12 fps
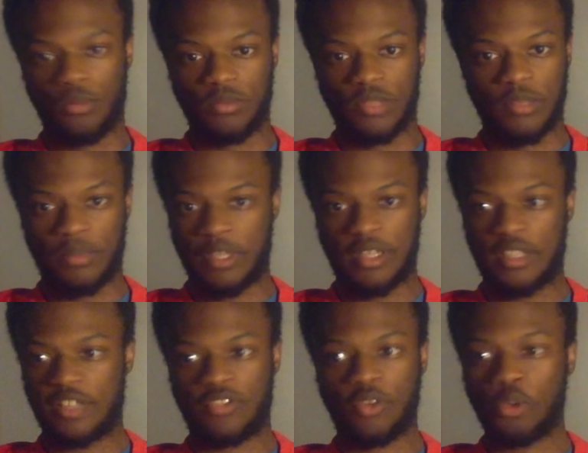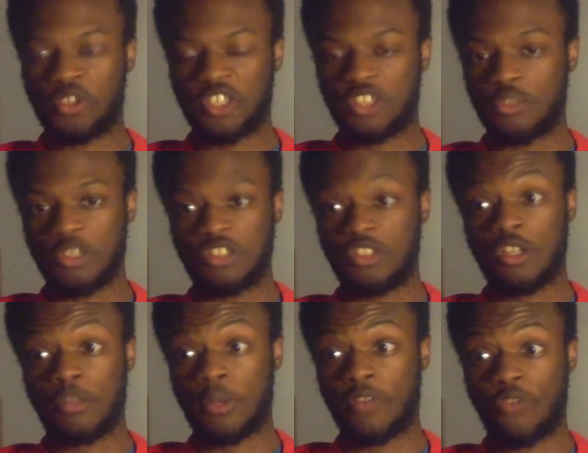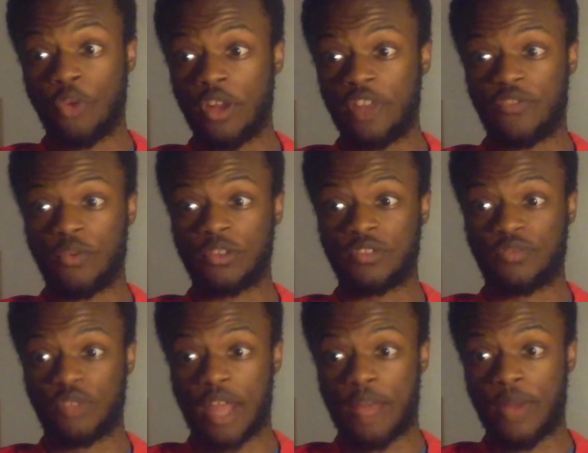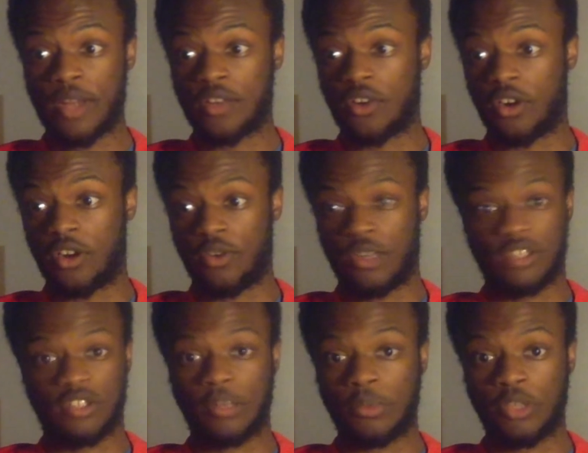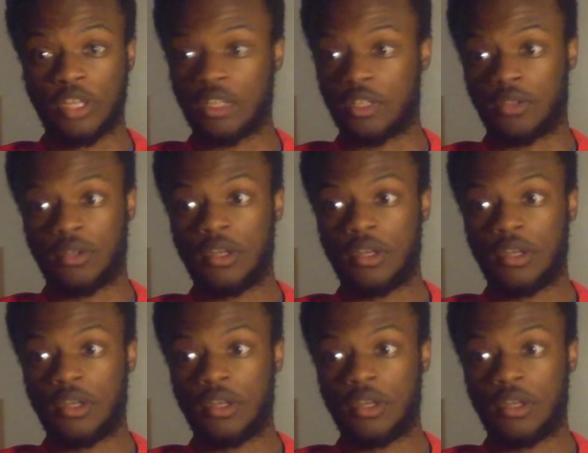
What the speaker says: This whole situation could have been avoided if it wasn't for that red card or double yellow.